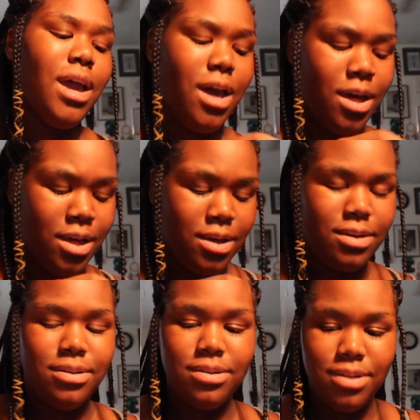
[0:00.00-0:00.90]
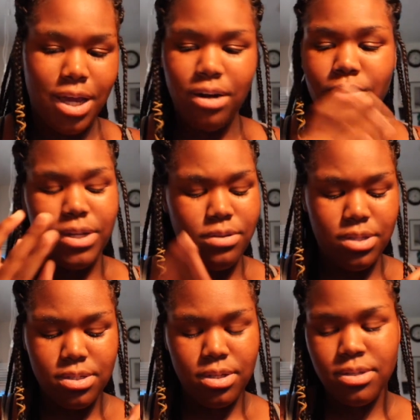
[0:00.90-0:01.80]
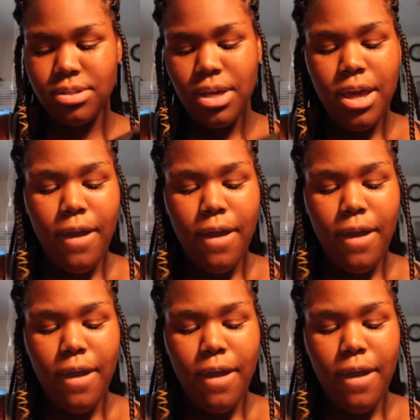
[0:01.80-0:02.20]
Uh, I don't know why I do these things.